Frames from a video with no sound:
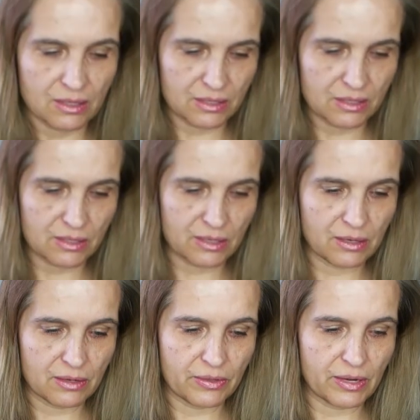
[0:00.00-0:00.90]
This is
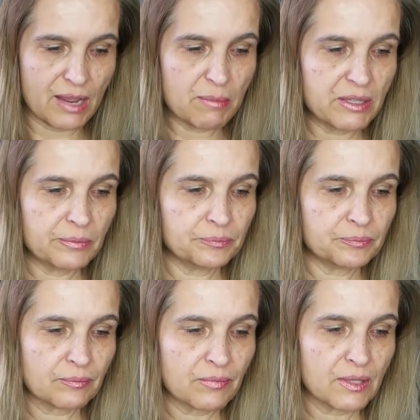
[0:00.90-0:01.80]
the lemon,
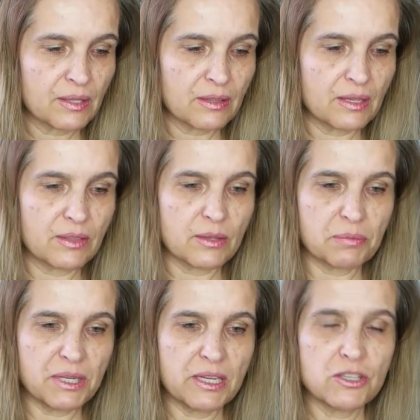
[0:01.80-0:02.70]
then the
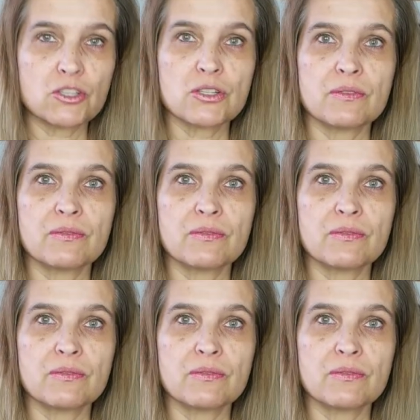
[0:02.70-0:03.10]
peach.